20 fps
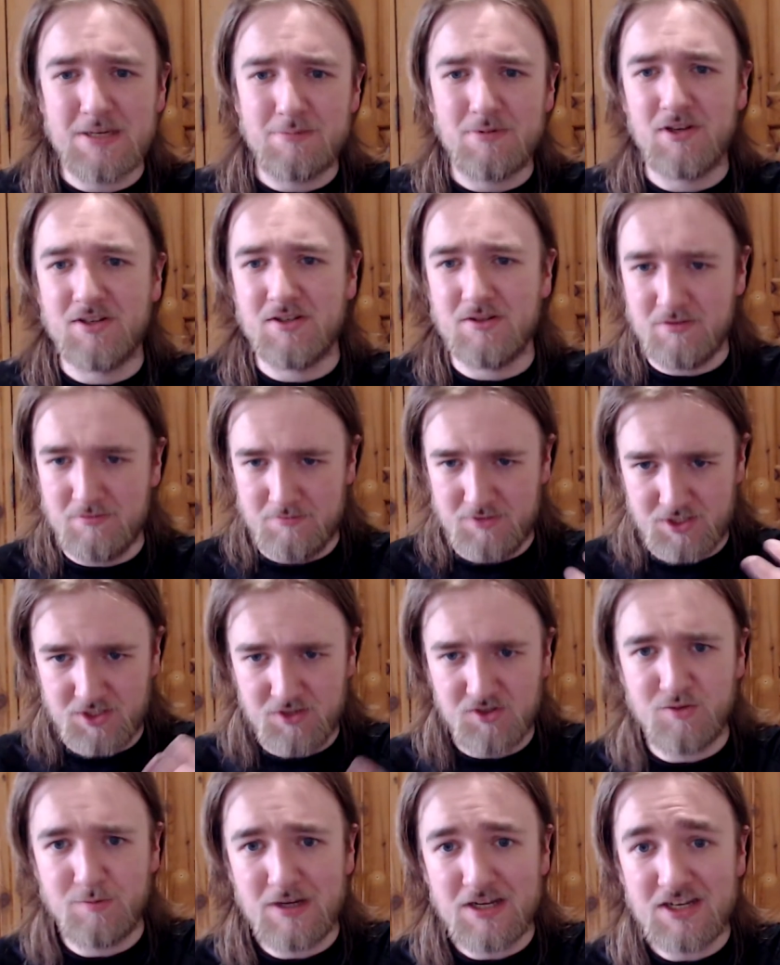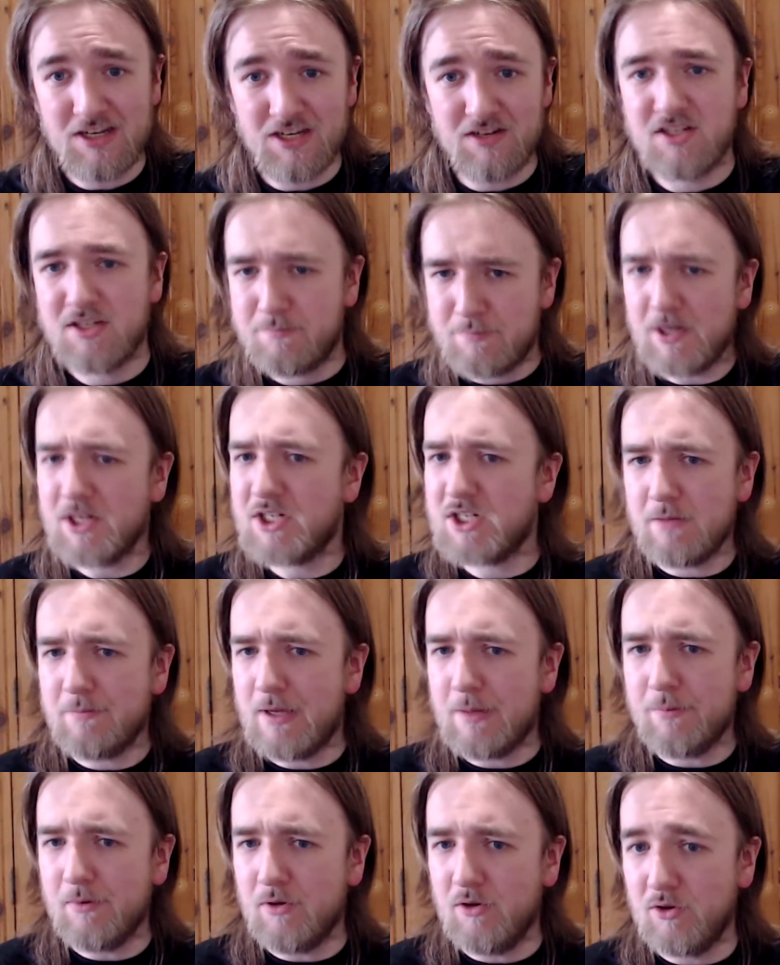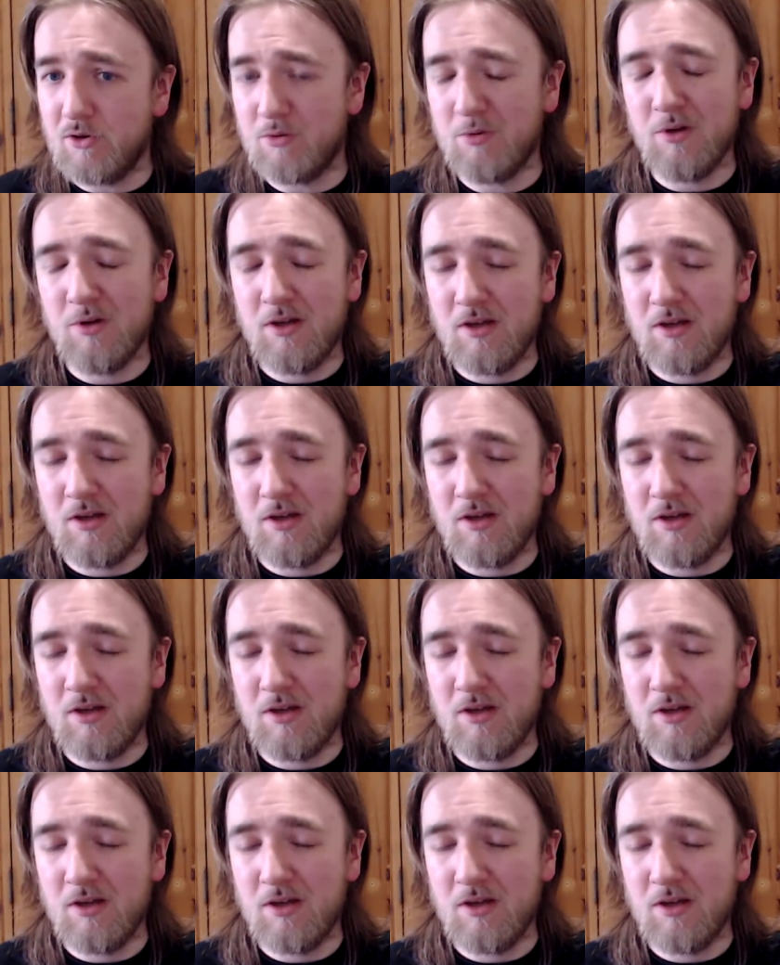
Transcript: plus on social media, especially people who